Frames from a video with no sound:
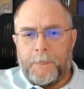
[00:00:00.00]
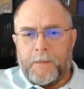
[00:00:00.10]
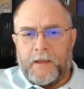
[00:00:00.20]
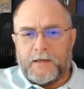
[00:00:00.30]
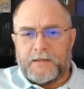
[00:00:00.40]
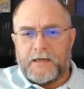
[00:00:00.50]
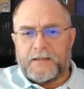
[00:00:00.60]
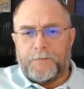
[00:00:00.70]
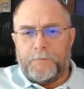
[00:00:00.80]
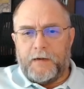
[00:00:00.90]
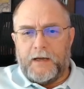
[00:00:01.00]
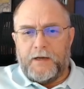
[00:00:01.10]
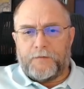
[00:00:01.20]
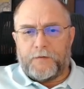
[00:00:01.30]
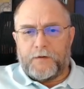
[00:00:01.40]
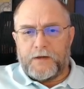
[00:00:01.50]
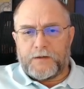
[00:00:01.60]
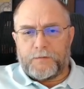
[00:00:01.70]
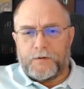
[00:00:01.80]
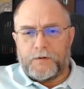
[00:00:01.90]
It says the mean for
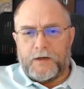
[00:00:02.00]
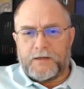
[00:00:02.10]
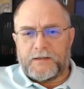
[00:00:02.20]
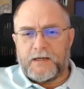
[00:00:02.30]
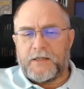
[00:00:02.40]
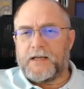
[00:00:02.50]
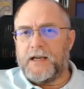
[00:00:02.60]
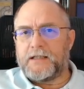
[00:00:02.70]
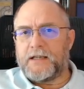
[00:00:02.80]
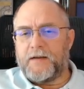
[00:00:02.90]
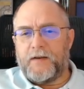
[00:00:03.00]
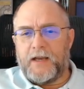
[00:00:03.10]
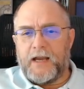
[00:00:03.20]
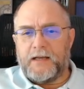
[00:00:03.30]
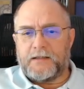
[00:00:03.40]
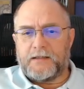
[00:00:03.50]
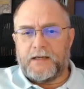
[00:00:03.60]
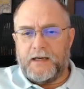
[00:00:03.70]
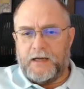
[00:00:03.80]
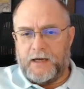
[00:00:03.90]
this one is 1678
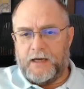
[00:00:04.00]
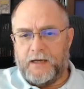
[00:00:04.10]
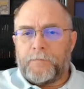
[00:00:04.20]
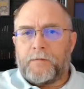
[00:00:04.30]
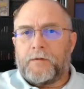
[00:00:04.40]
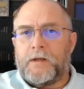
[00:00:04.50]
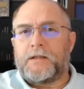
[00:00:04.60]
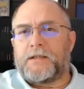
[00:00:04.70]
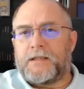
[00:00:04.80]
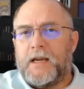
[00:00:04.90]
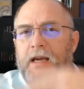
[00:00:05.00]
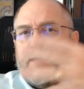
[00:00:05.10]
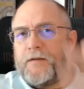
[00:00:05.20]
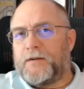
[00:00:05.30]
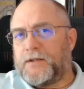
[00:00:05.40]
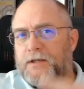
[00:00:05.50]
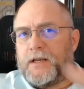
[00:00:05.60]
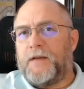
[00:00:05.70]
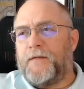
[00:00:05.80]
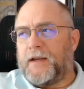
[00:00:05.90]
CE. Let's see if there's a
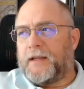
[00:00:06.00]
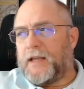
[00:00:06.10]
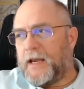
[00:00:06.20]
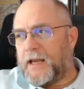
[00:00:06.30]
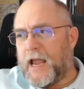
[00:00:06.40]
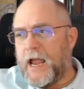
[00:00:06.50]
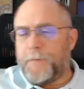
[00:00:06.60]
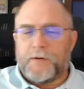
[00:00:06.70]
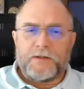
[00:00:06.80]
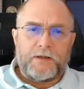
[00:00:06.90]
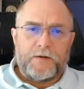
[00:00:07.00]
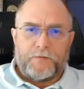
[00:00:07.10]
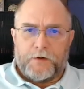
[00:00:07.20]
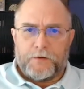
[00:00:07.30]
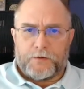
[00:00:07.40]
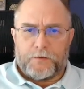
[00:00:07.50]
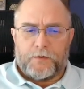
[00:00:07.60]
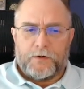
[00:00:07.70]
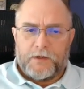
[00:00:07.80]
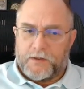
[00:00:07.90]
significant thing happens in the future
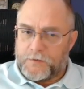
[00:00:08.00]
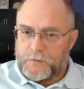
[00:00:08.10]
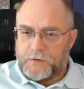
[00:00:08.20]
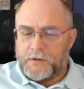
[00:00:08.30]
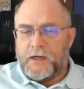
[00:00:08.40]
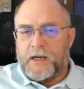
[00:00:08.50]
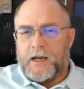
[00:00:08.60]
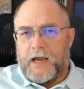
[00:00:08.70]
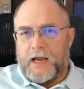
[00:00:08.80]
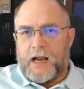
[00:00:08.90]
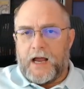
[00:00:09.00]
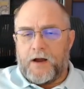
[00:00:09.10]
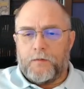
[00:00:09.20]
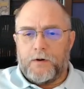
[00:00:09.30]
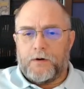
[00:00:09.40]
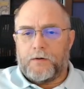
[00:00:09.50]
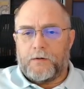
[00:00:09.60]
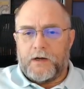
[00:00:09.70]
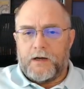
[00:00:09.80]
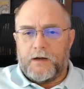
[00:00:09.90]
on this one, and I
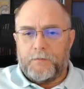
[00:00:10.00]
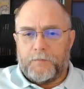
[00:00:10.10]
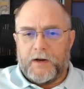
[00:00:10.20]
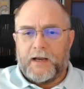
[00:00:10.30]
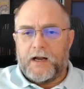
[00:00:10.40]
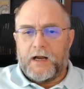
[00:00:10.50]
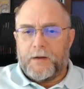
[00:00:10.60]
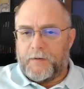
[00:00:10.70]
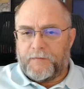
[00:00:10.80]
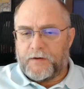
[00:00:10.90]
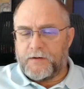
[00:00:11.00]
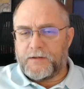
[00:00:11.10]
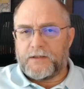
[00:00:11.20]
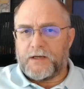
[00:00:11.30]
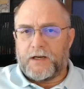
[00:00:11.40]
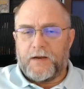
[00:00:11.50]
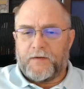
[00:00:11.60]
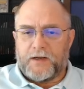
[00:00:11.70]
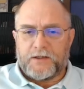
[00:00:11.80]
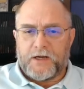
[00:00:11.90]
will bring it up if there's a
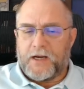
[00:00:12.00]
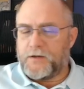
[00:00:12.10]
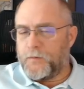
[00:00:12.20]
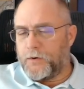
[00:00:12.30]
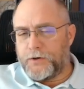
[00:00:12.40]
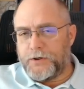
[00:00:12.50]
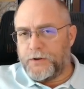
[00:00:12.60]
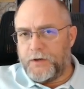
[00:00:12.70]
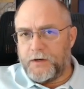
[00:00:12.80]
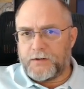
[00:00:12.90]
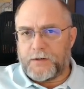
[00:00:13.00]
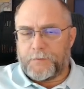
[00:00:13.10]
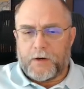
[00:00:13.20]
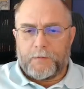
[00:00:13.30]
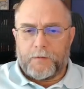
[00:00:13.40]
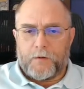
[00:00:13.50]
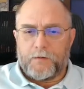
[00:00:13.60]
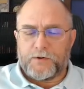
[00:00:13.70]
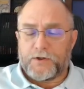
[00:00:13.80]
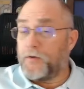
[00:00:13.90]
significant change. 1 or 2 years I probably
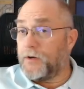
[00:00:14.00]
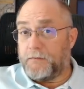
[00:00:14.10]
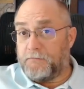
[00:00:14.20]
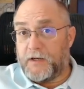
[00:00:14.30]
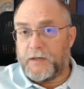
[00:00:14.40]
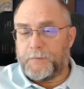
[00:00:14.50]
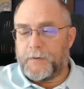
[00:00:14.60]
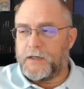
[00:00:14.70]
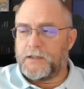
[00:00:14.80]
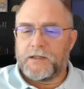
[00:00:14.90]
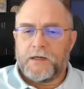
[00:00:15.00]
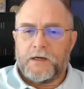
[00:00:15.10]
won't show it. It depends.